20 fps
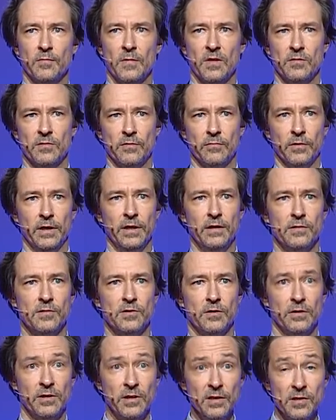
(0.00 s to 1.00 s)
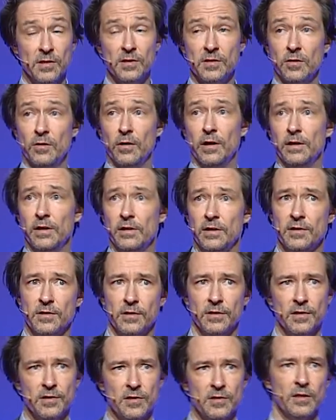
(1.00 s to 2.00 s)
So, right? So this is your identity.
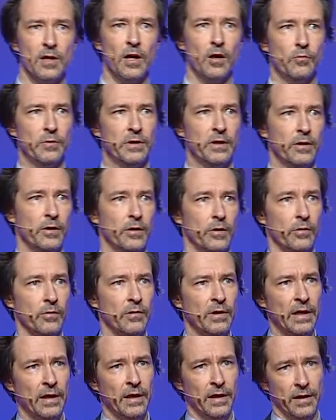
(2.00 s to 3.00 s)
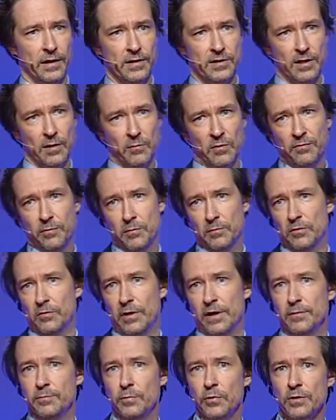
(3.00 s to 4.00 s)
This is how we know it's coming from the
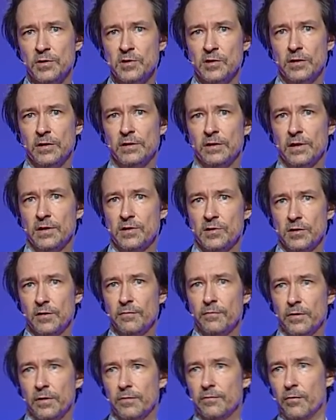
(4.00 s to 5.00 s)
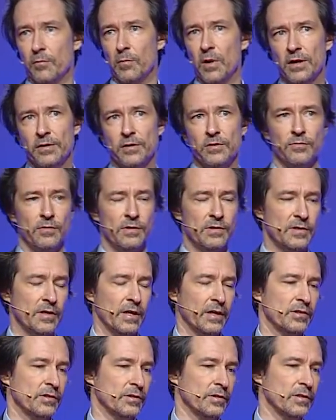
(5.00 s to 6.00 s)
right person. It's different from other
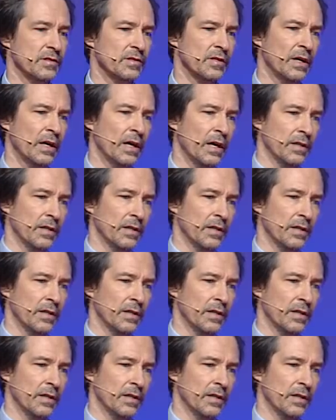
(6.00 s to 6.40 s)
transactions.